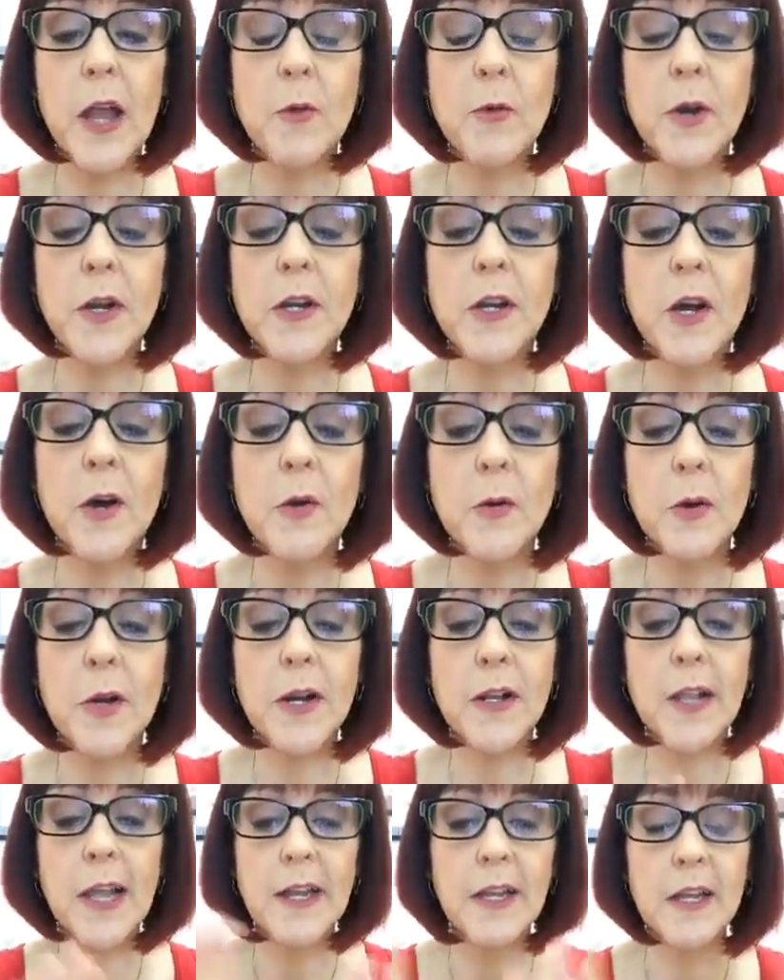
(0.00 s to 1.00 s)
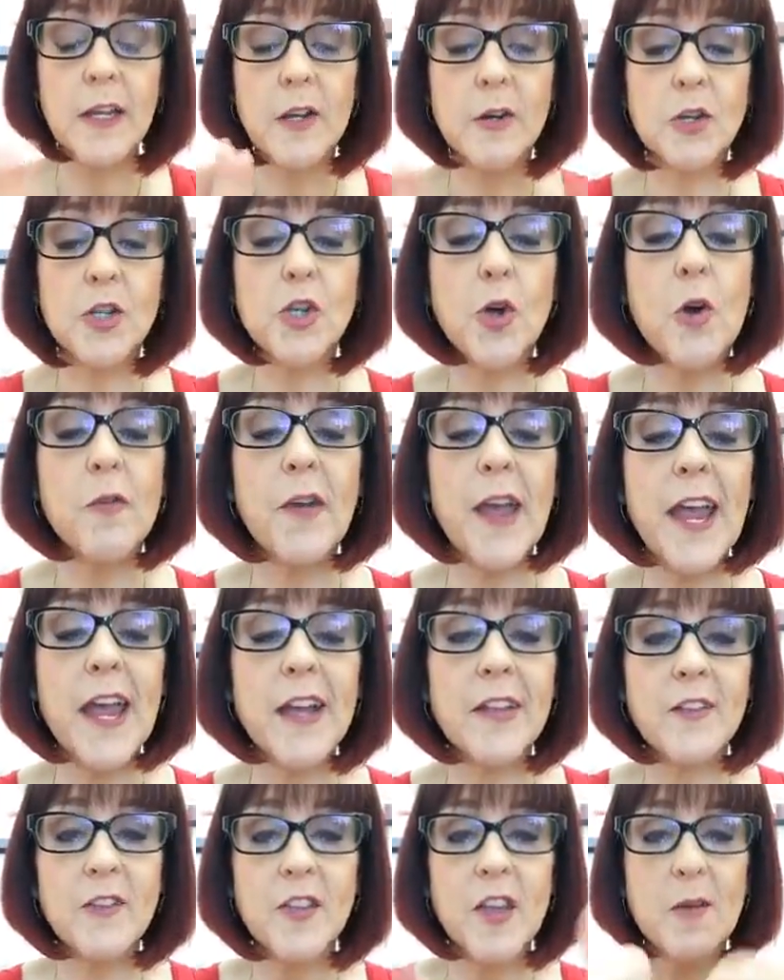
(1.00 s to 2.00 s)
I want to know, I want like, you know, show of
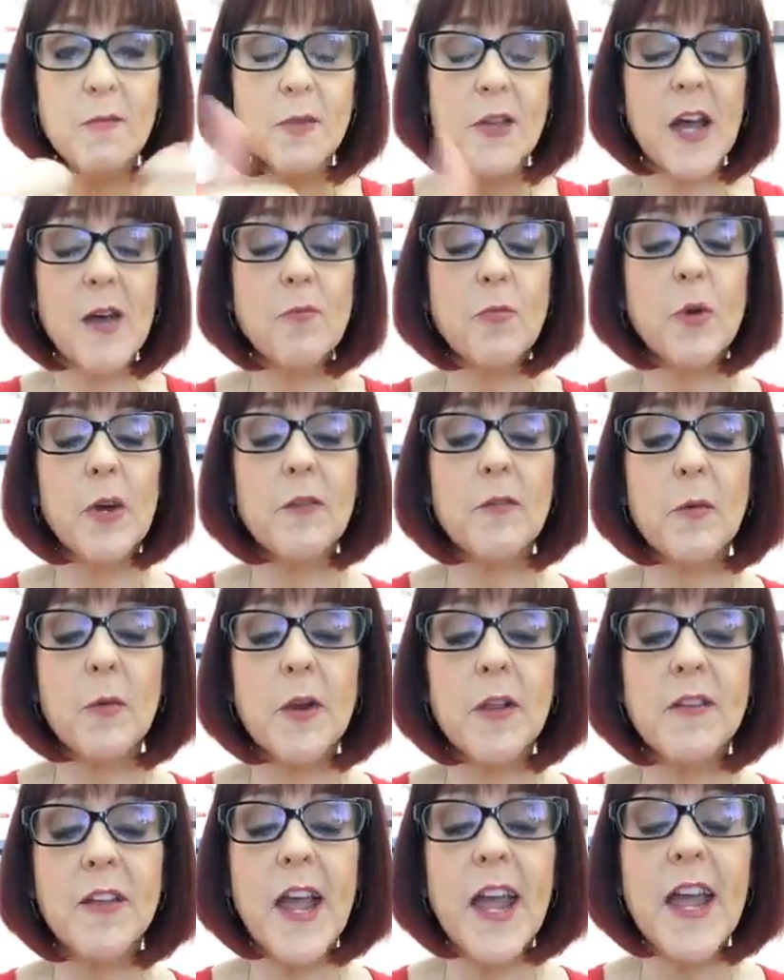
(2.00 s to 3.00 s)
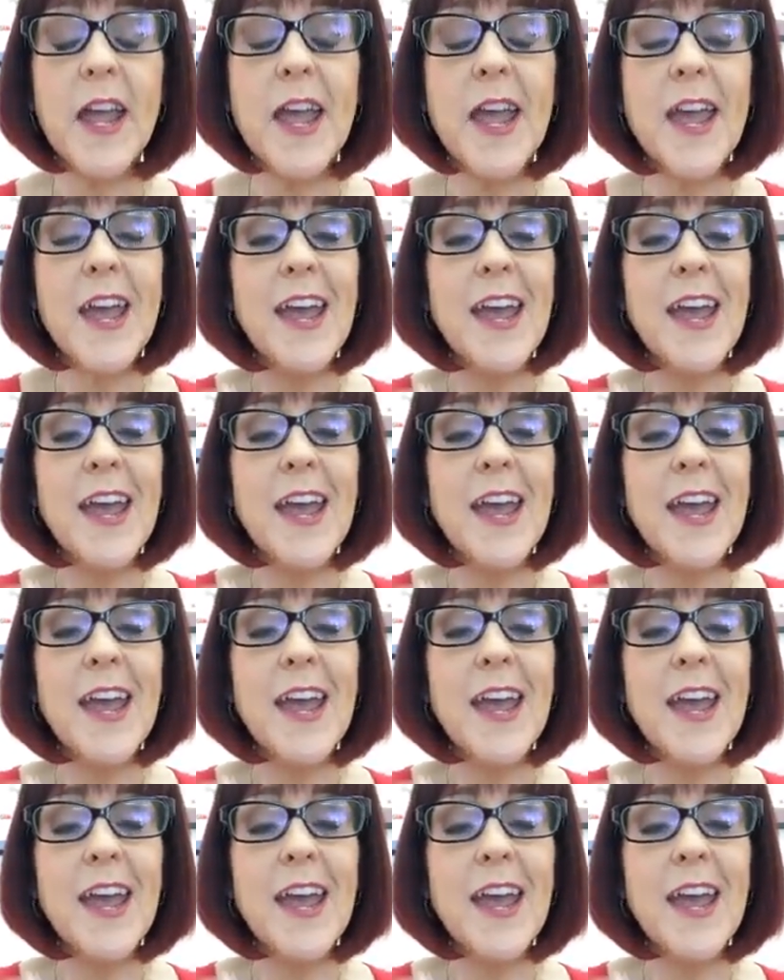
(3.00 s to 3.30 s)
hands, thumbs up, whatever you want to say.